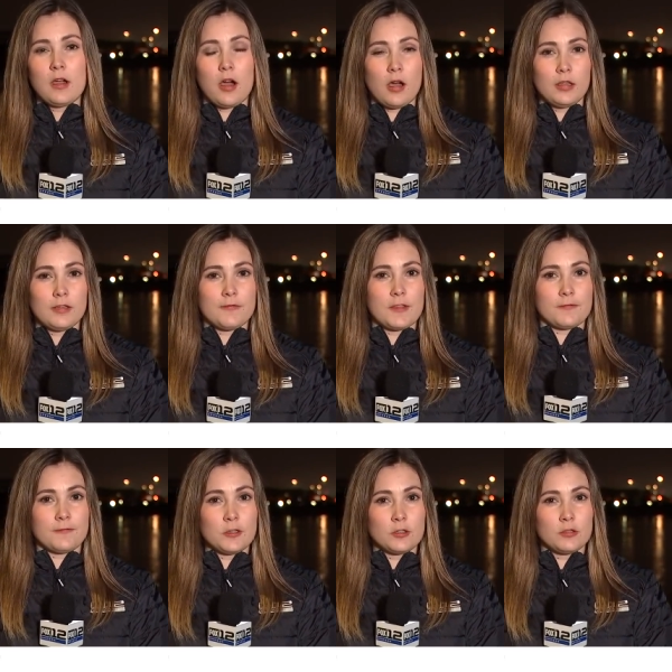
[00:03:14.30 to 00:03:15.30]
all of the
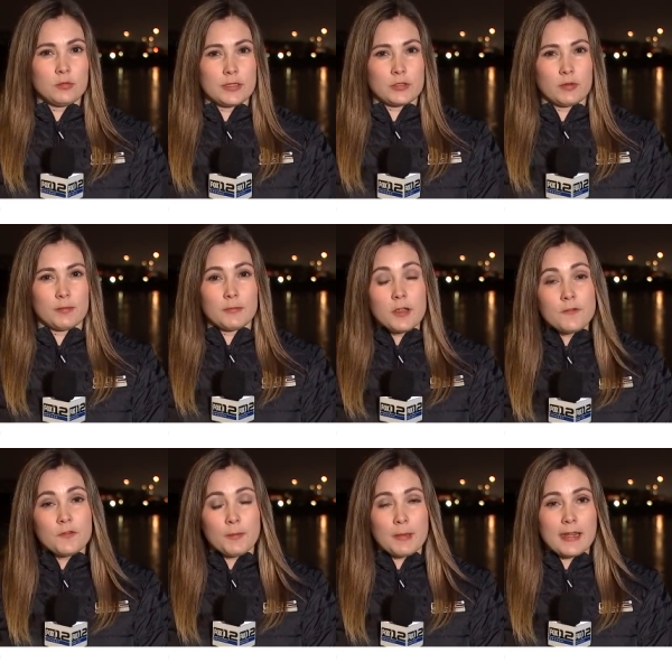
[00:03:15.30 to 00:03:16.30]
fuel was
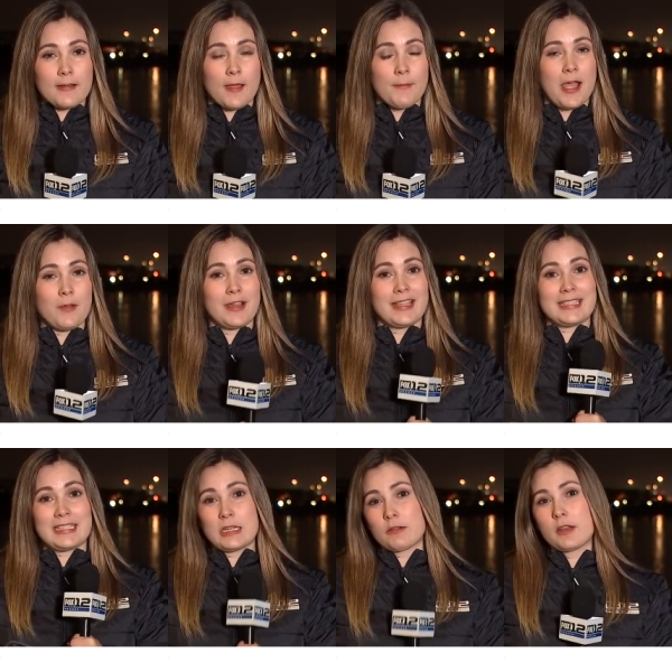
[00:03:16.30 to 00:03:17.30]
removed from it about a
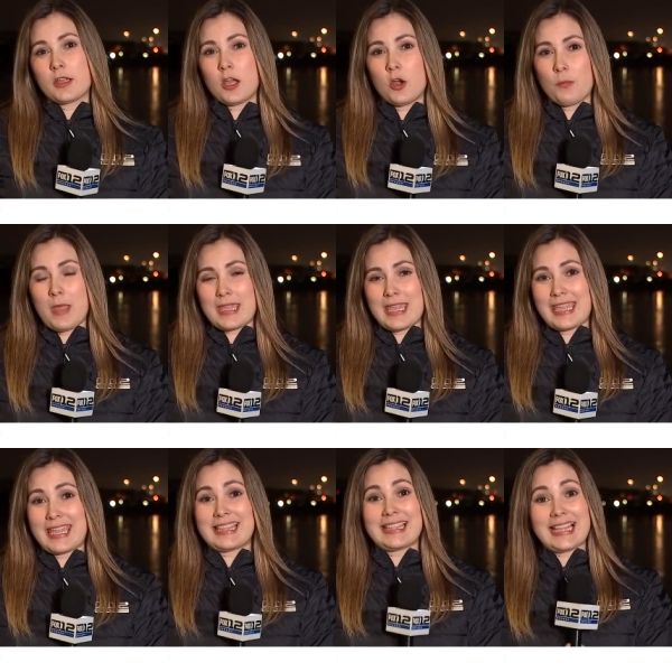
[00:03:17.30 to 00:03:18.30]
year ago,
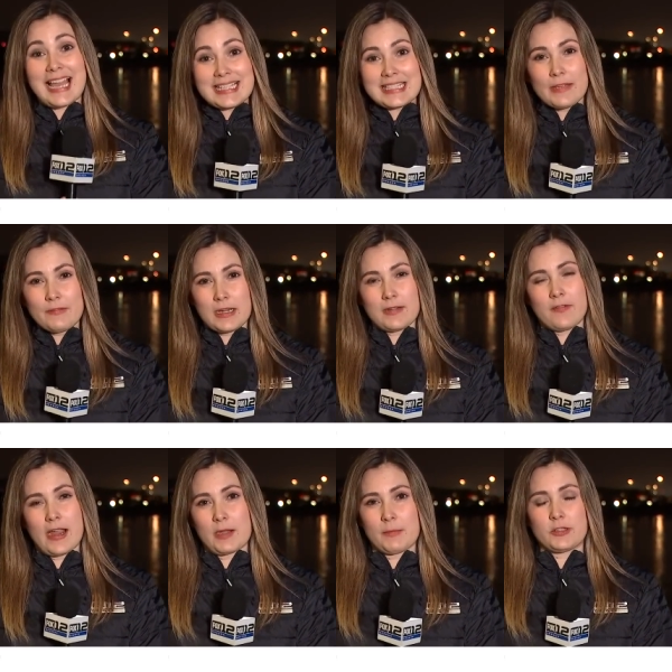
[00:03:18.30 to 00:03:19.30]
making it less of an
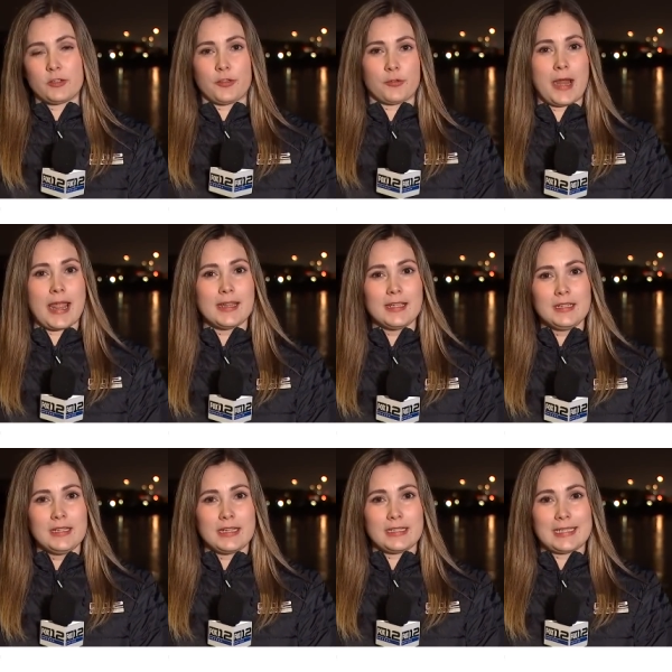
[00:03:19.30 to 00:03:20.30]
environmental threat.
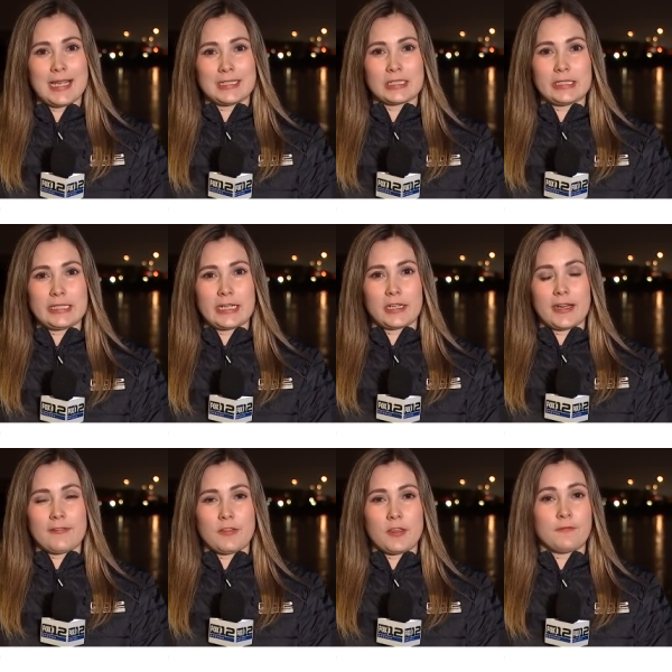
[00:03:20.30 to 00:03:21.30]
It's unclear
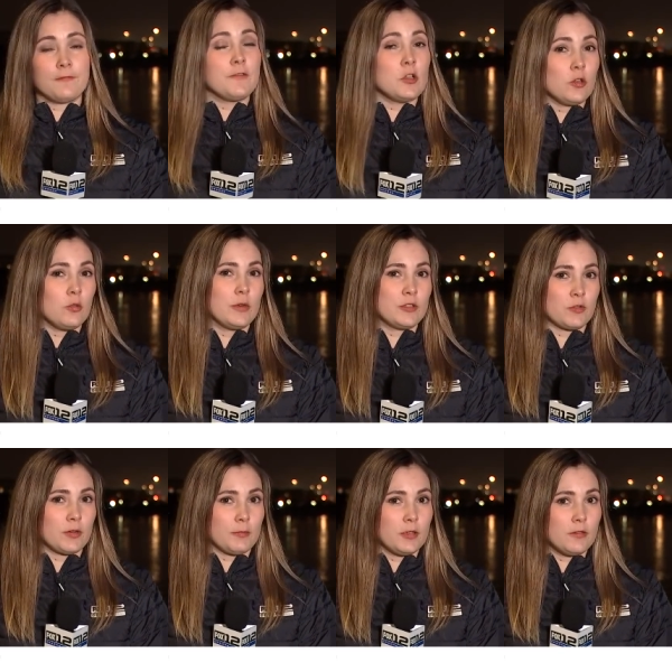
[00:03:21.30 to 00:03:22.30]
if the fuel was
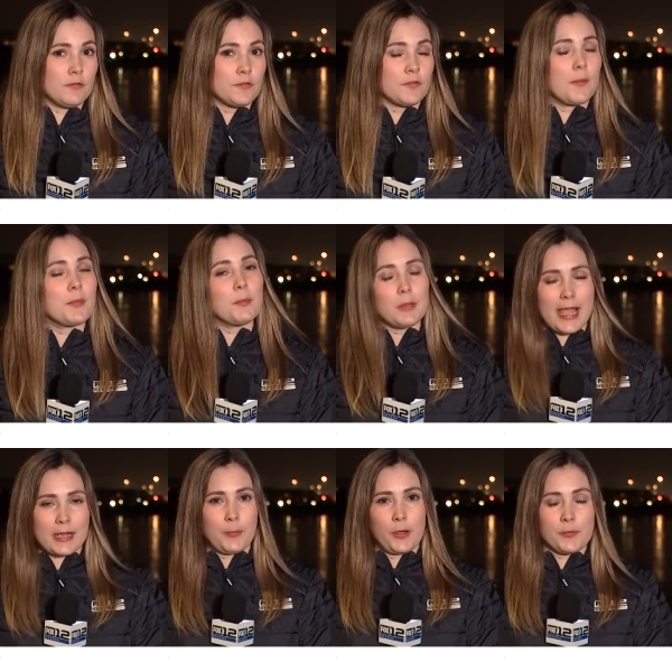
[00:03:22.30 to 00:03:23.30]
removed from the
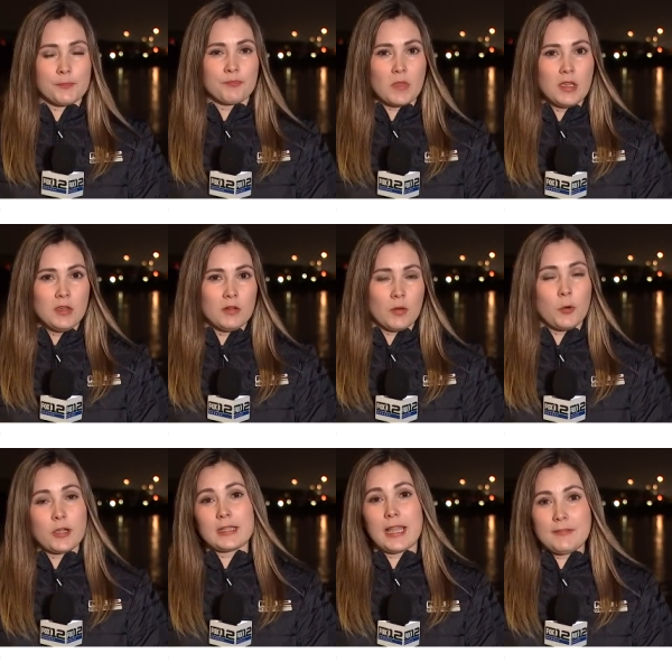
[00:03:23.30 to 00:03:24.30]
black boat.
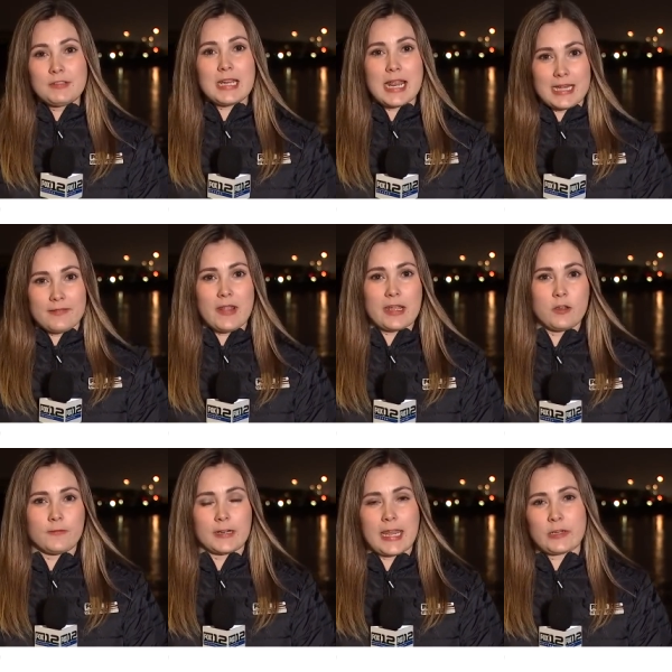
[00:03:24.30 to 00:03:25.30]
Reporting live tonight in
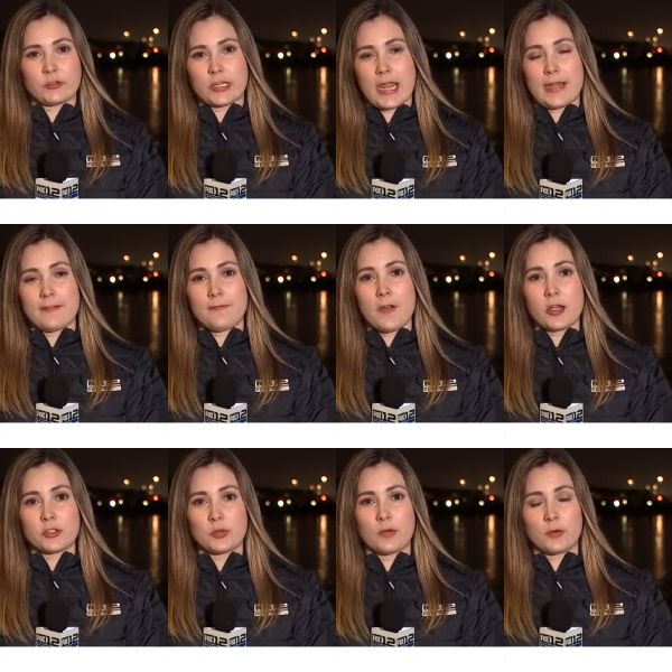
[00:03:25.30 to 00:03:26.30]
Vancouver, Kendra Kent,
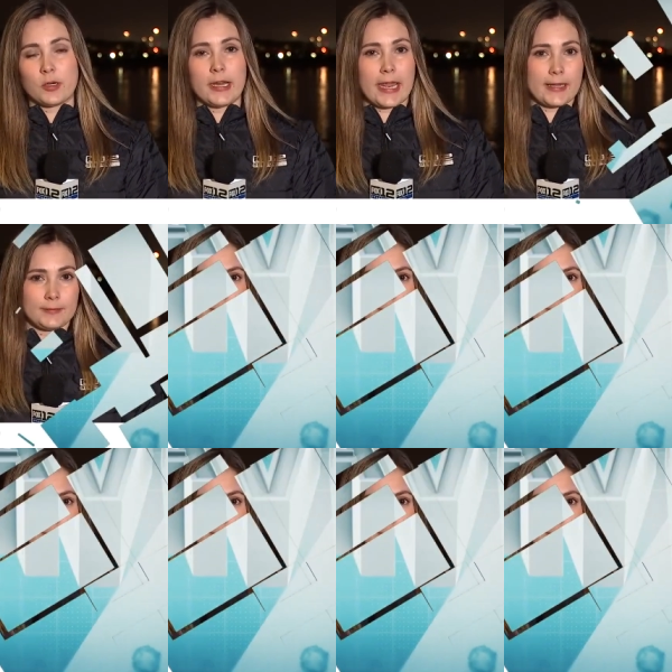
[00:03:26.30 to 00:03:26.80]
Fox 12 Oregon.